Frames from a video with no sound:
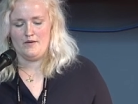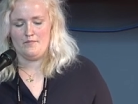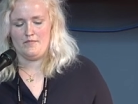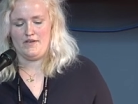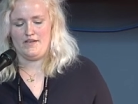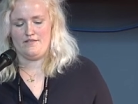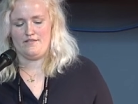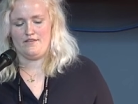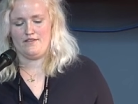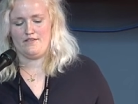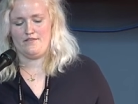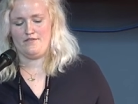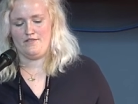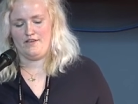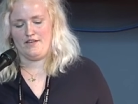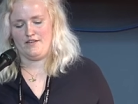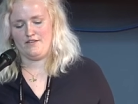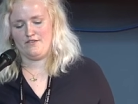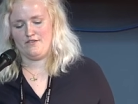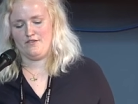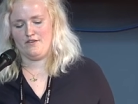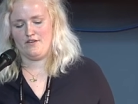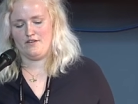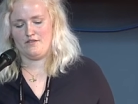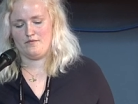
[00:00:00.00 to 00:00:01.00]
basic
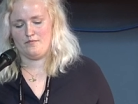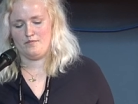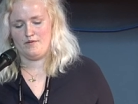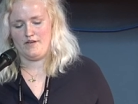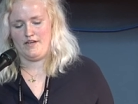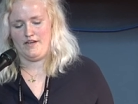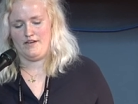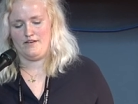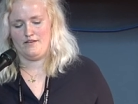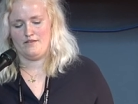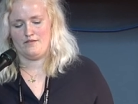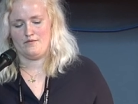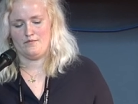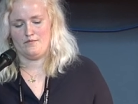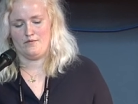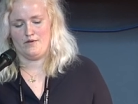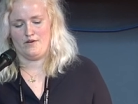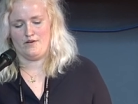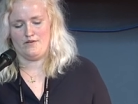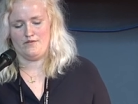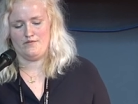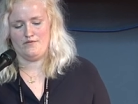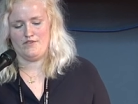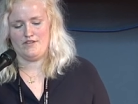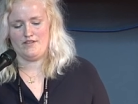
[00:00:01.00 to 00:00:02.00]
thing to explain is
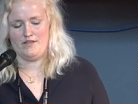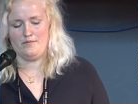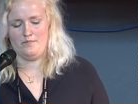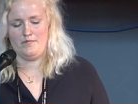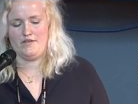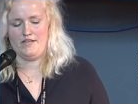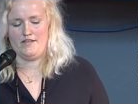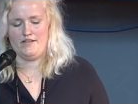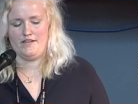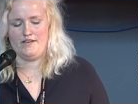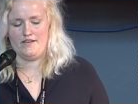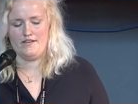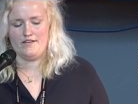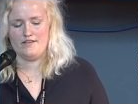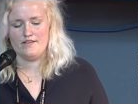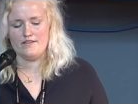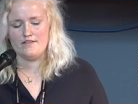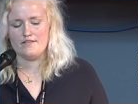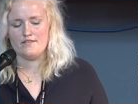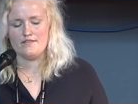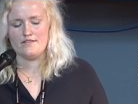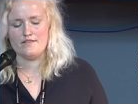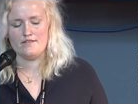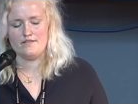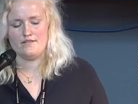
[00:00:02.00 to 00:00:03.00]
what Wikipedia is.